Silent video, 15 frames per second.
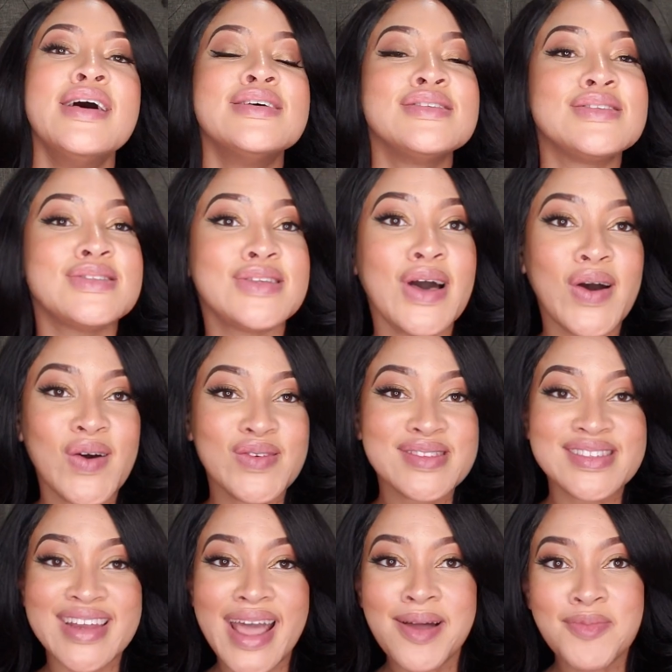So
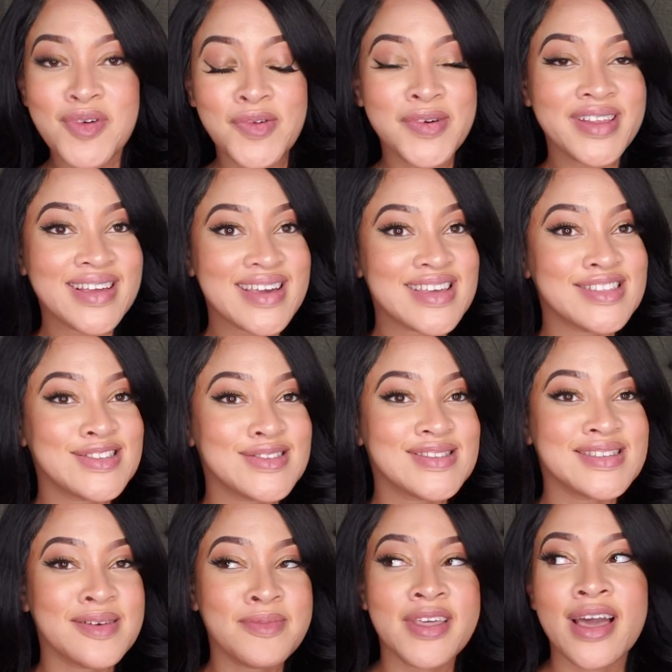today I'm going into
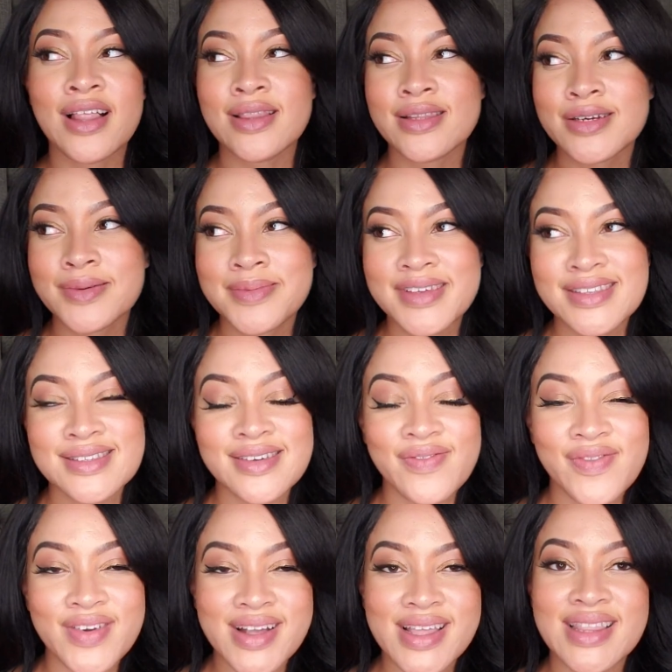something a little bit
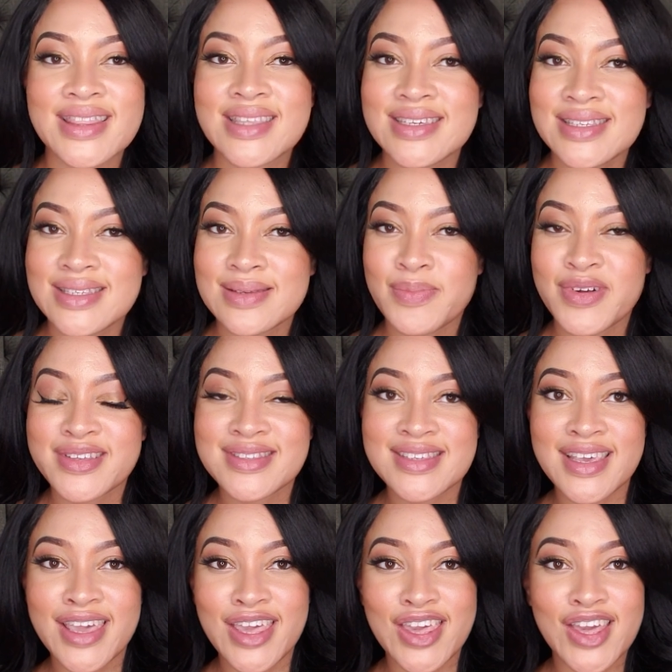different. This
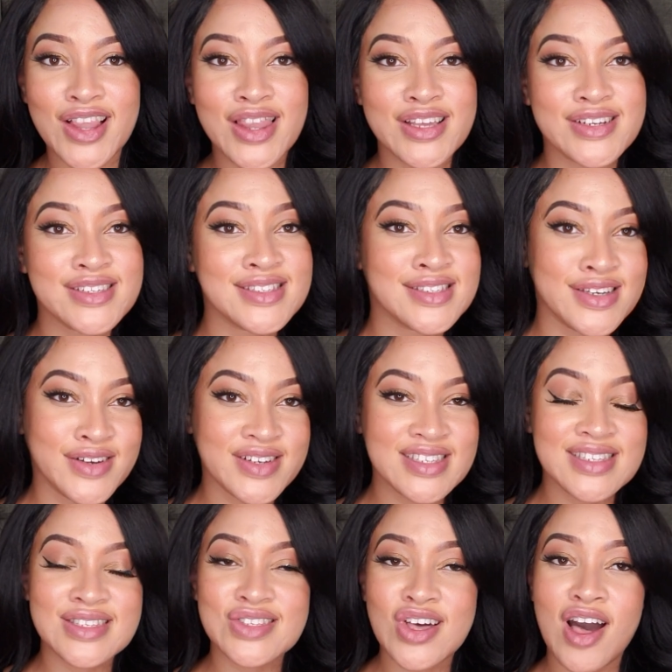particular
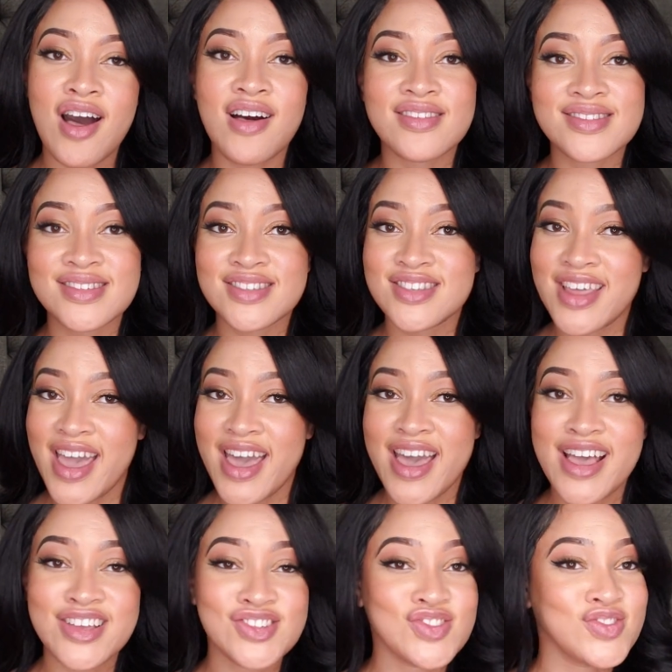series is called
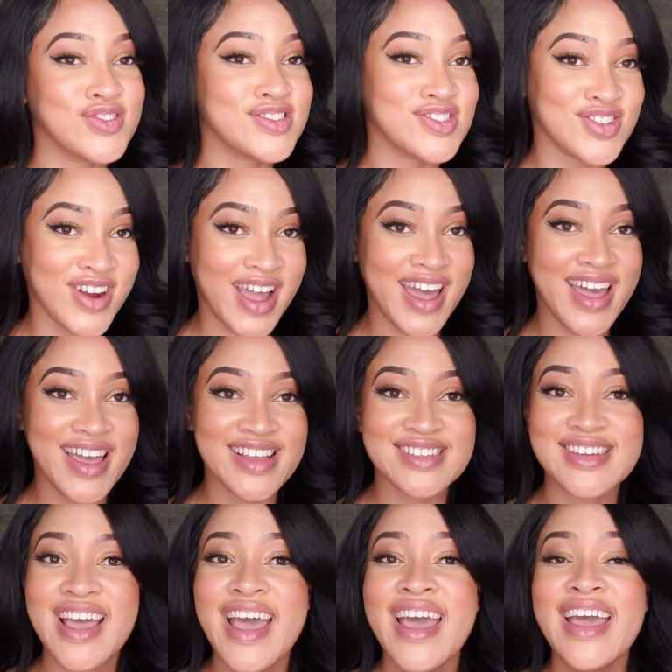Stash or
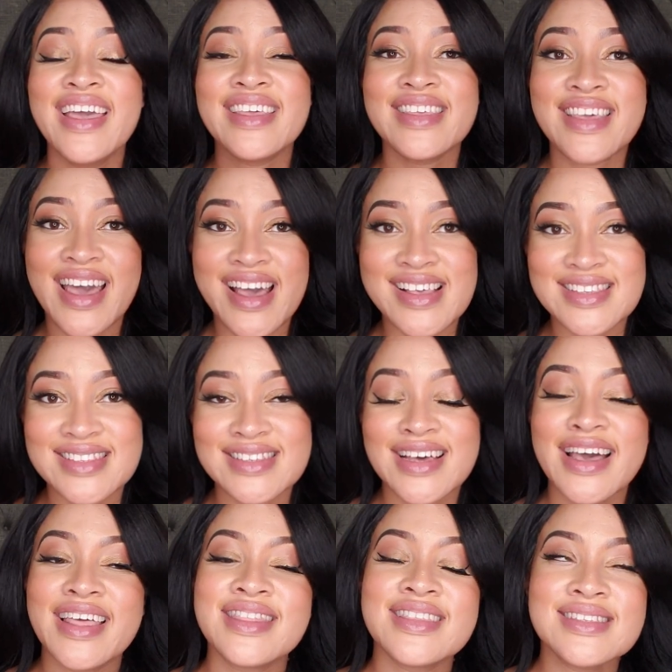Trash. Yes,
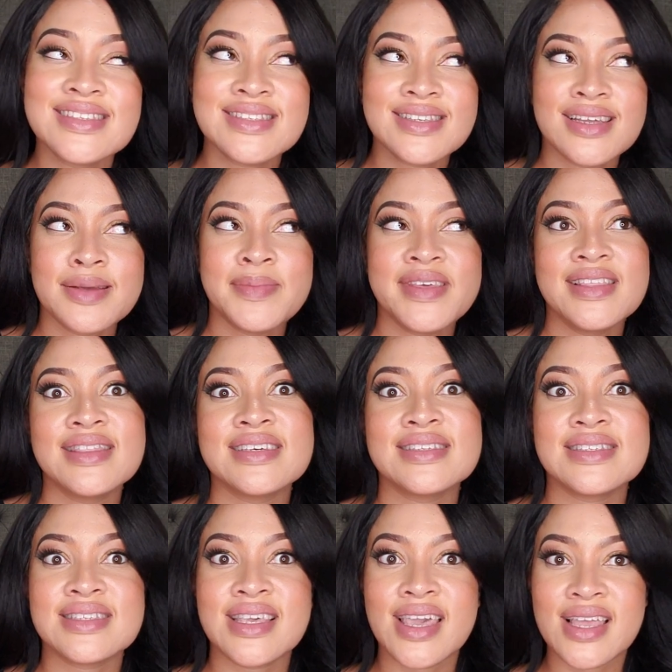and this is gonna be the
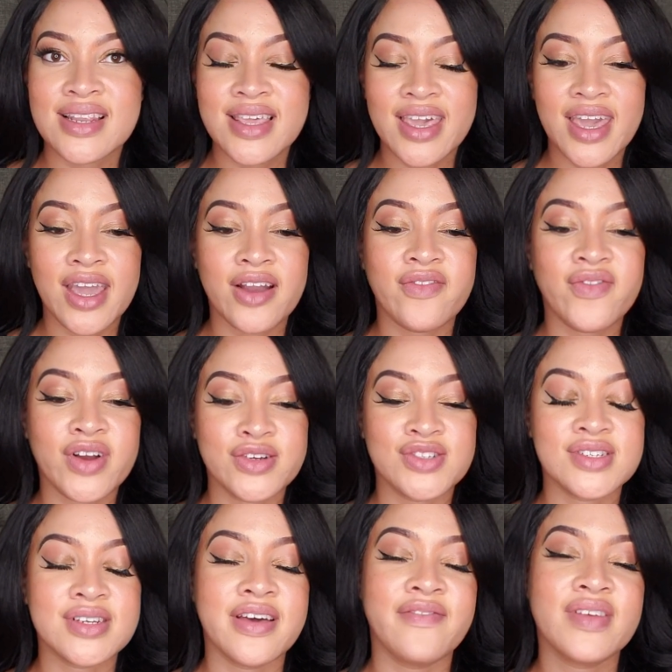skincare
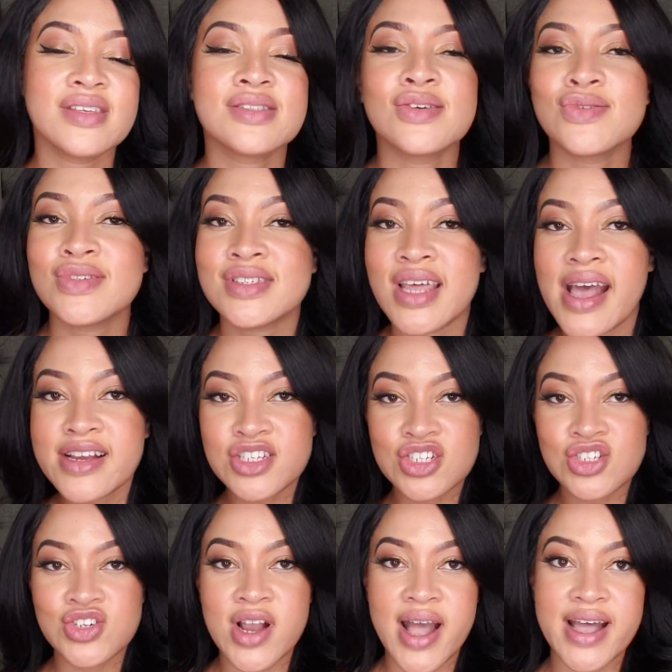version of it. So stash or
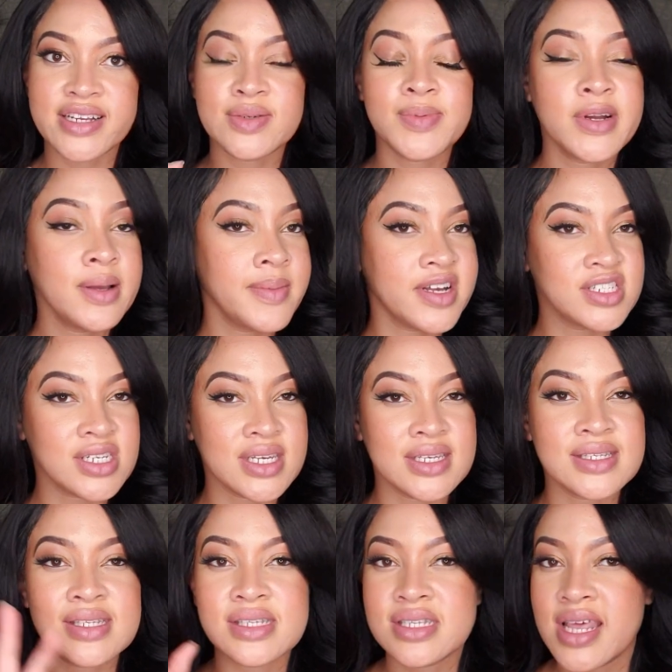trash pretty much
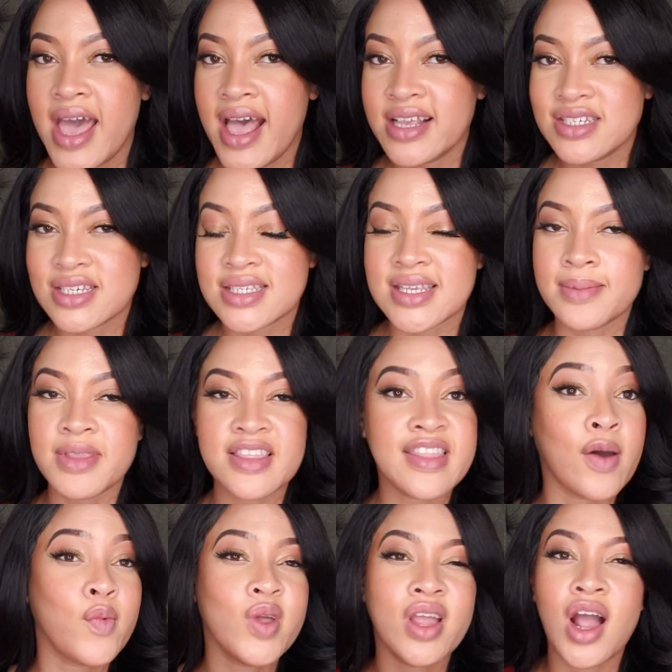is stash is something
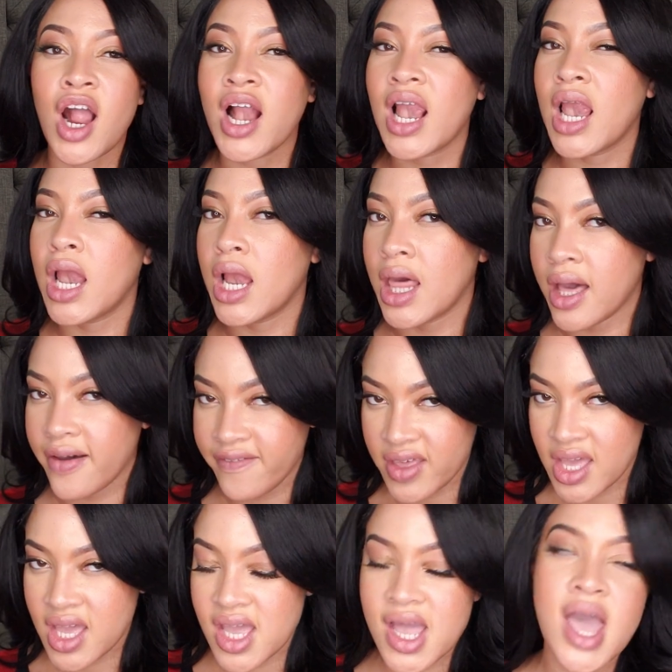that we are
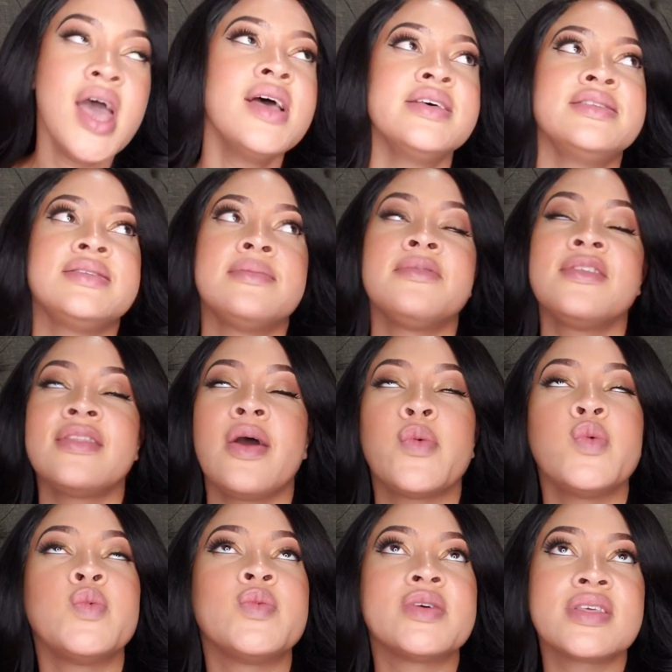loving, something that
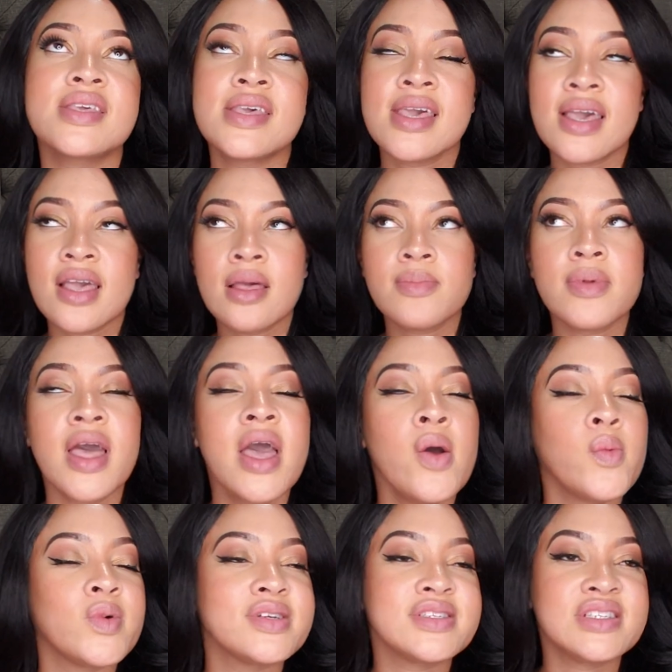we will keep,
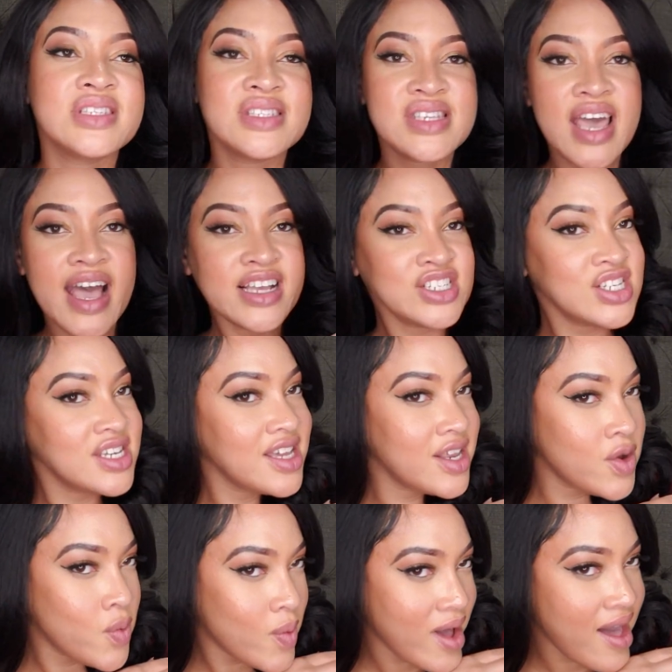we're stashing it
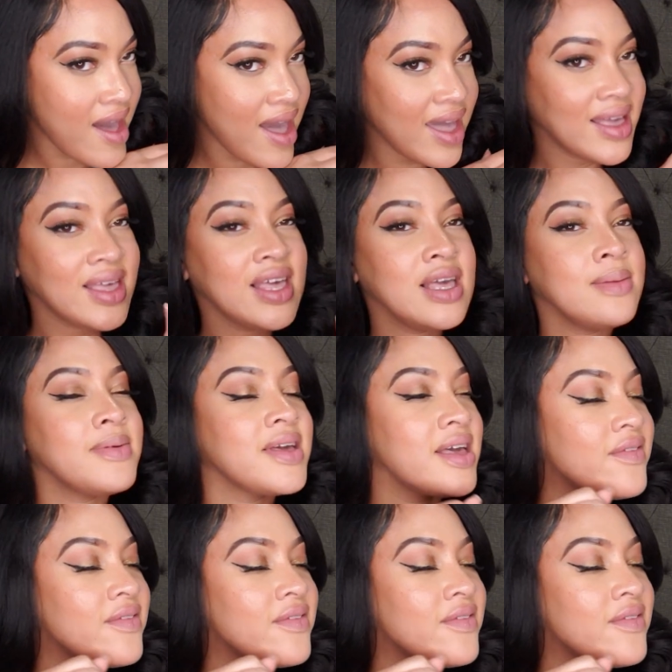away, keeping